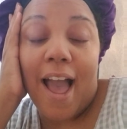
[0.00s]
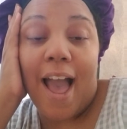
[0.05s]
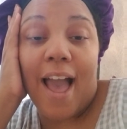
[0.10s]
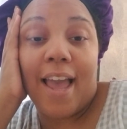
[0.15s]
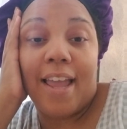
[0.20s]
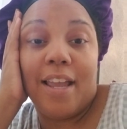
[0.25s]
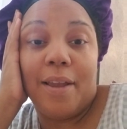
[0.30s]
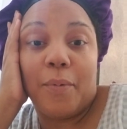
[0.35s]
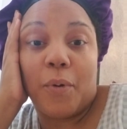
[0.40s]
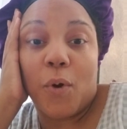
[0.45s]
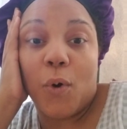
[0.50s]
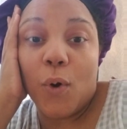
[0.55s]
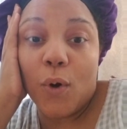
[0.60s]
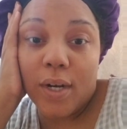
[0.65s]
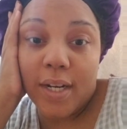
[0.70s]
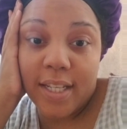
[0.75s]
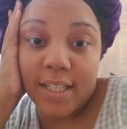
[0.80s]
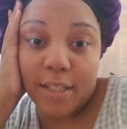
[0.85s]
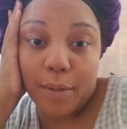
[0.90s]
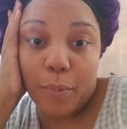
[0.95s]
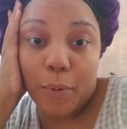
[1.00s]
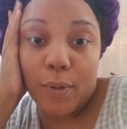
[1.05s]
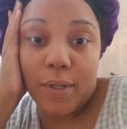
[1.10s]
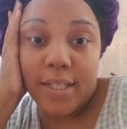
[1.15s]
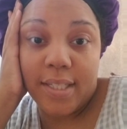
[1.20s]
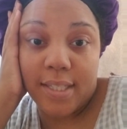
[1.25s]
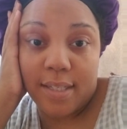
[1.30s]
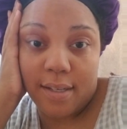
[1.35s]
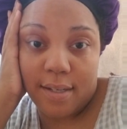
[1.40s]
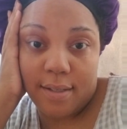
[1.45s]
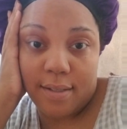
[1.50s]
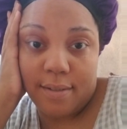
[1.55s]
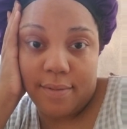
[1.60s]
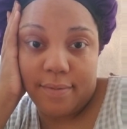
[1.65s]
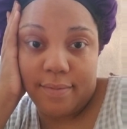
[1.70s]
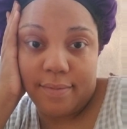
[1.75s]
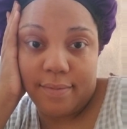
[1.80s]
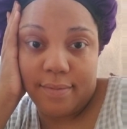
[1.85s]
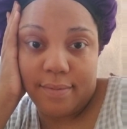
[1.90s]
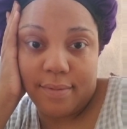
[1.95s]
I am calling the police.
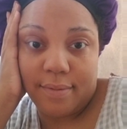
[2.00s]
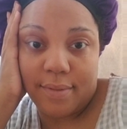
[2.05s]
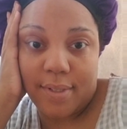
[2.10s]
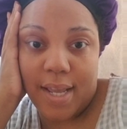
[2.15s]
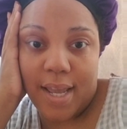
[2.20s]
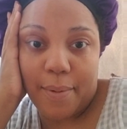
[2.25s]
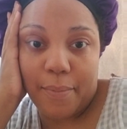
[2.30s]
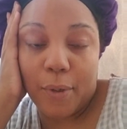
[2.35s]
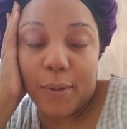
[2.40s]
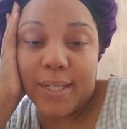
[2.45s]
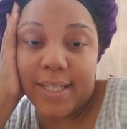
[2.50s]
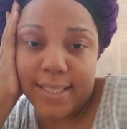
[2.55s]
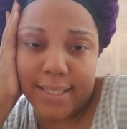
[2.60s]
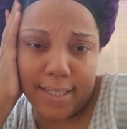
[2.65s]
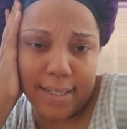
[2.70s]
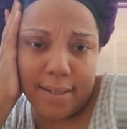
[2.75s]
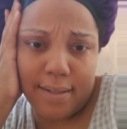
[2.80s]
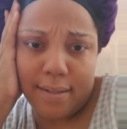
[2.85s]
Police.